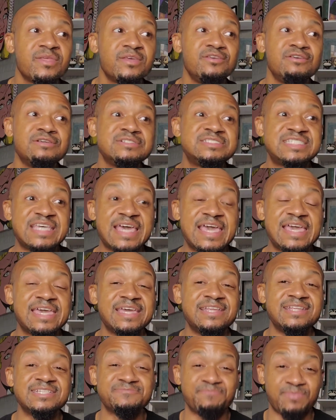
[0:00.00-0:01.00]
you're
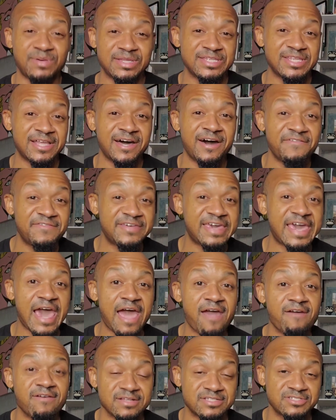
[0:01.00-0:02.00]
taking this beloved
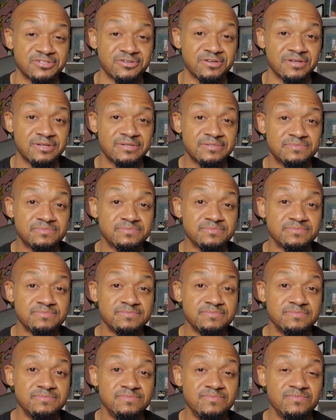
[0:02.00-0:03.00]
character
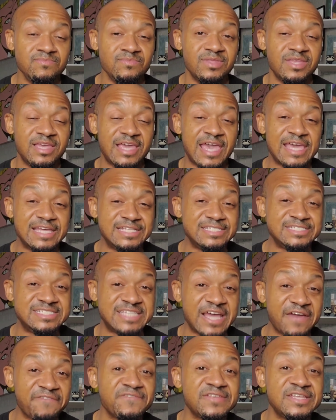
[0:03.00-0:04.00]

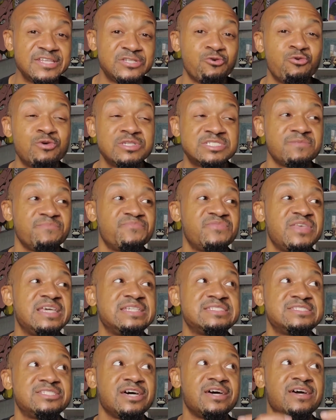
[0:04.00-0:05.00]
and definitely doing some
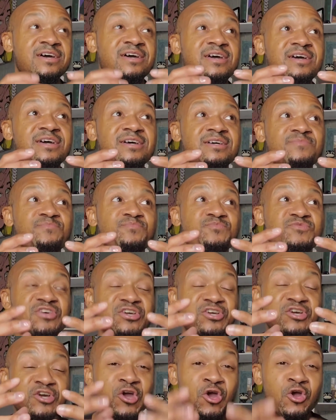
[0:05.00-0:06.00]
things to
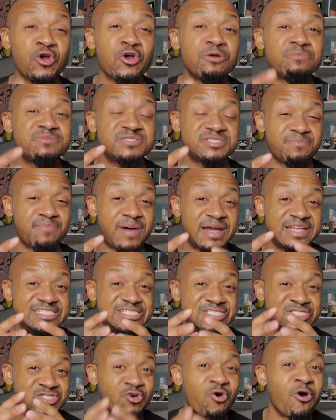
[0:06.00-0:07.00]
to curb
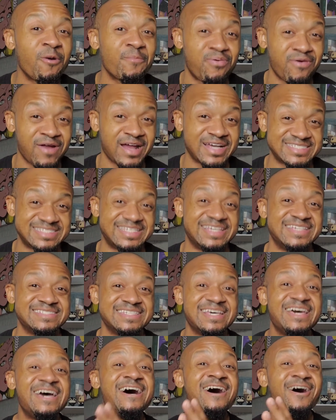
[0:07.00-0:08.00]
somebody's thought
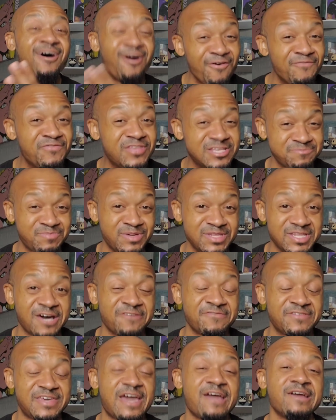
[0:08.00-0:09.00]
process of this
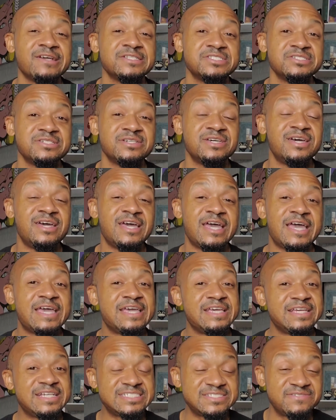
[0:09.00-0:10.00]
beloved character.
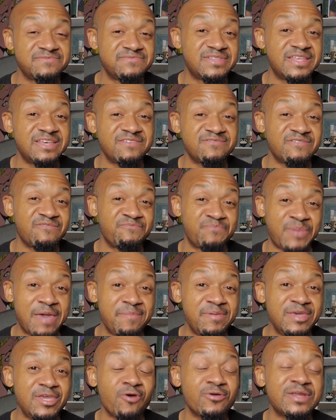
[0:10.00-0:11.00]
Because if
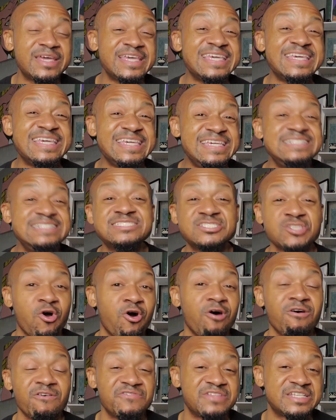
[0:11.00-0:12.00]
Baby Yoda eats
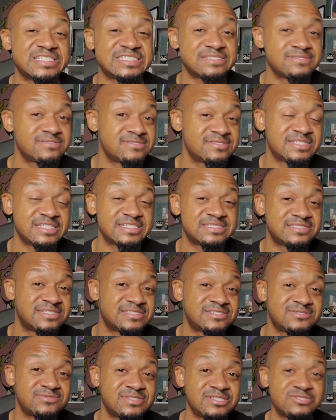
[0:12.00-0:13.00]
all this this
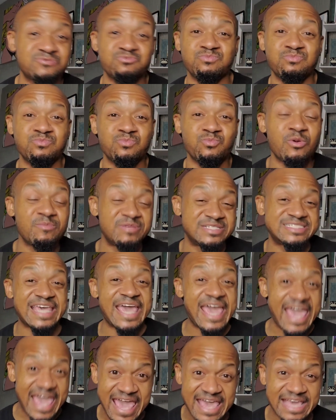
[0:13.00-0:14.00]
this this woman's
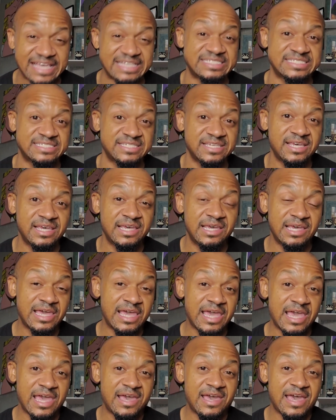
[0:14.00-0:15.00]
eggs,
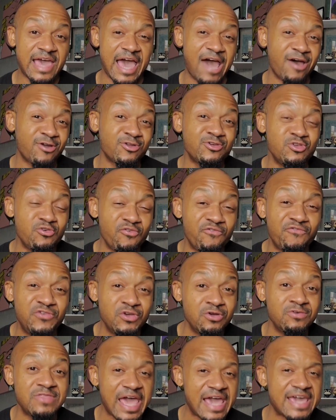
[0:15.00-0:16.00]
how do you
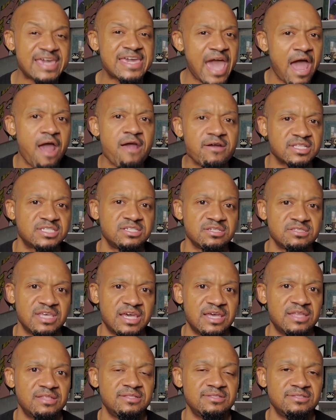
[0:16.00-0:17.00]
view that character
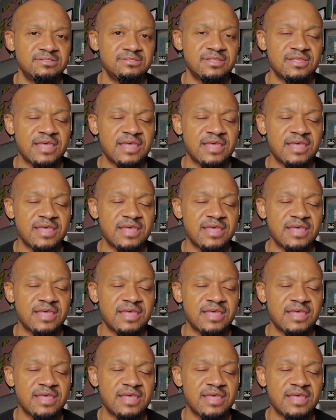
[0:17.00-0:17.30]
then